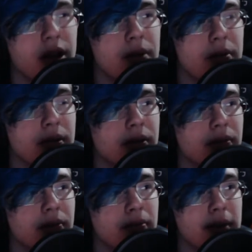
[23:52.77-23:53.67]
Well,
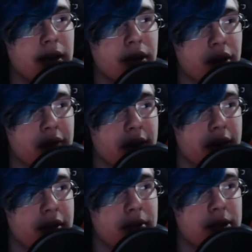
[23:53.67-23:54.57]
my
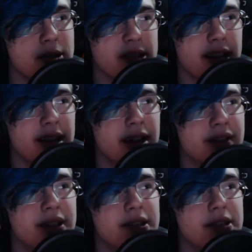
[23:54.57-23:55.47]
girlfriend, which is kind of
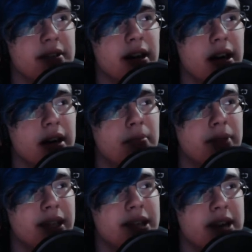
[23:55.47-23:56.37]
obvious,
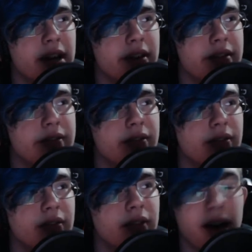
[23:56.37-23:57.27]
but that's kind of
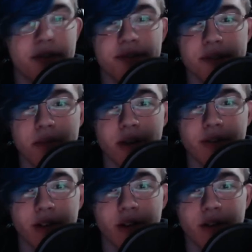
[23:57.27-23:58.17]
obviously
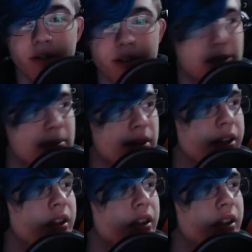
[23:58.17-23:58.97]
boyfriend girlfriend type thing.